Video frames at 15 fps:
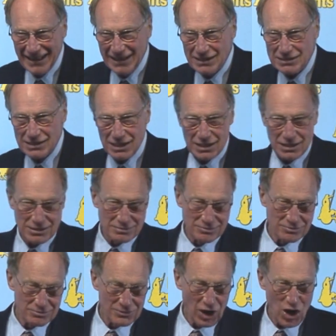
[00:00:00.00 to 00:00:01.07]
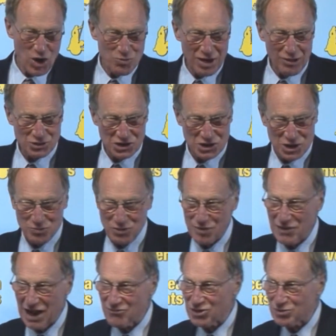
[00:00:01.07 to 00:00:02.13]
So I hope I was a
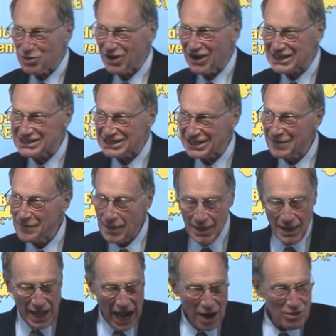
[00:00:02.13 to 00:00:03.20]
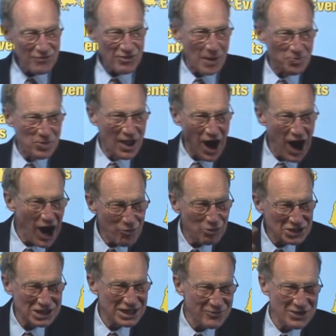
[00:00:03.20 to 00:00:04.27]
diplomat for Blighty. However, I
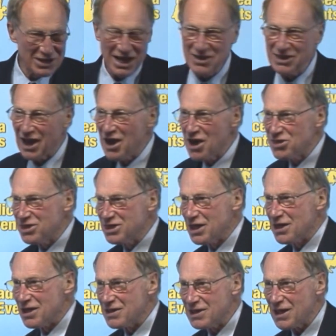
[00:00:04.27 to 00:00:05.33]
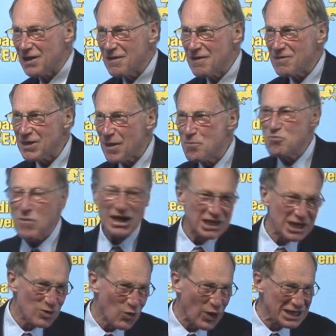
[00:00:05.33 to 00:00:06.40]
was living in the
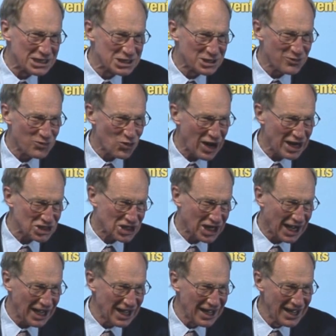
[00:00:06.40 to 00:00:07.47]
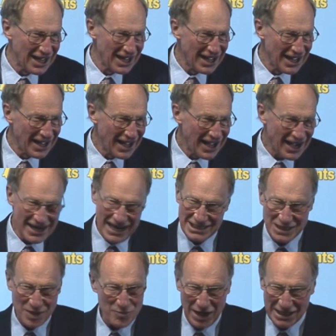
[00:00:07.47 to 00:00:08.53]
muddy wastes of Russia. And that's
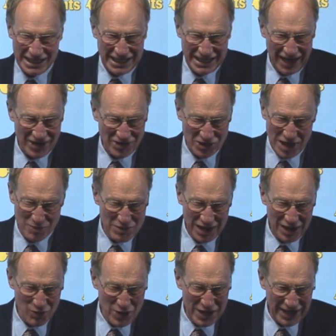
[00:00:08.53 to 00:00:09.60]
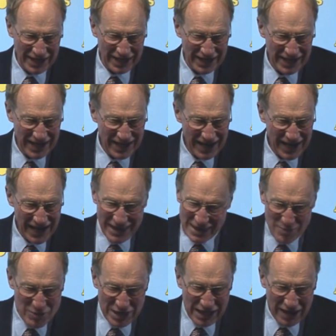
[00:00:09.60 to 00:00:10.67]
a muddy country in the middle of the winter. In the
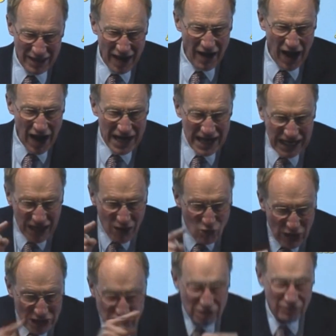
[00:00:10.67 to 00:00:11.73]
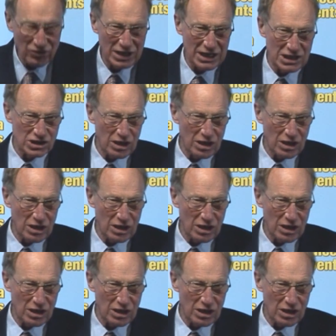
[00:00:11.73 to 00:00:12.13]
middle, a little Russian village.